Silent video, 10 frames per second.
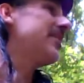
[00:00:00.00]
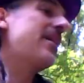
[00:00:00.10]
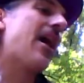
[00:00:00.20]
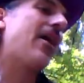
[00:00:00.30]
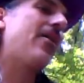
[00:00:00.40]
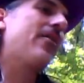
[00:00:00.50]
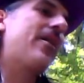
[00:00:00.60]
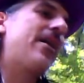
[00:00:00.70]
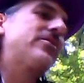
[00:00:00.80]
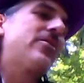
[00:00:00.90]
Yeah,
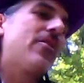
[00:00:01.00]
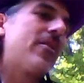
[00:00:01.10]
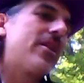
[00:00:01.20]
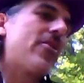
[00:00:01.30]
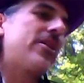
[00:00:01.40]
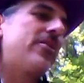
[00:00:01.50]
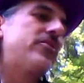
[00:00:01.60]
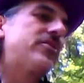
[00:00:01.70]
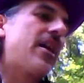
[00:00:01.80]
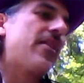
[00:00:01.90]
okay, so you know, I can
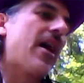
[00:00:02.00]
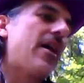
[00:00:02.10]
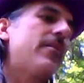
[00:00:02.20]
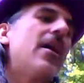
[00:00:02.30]
understand that.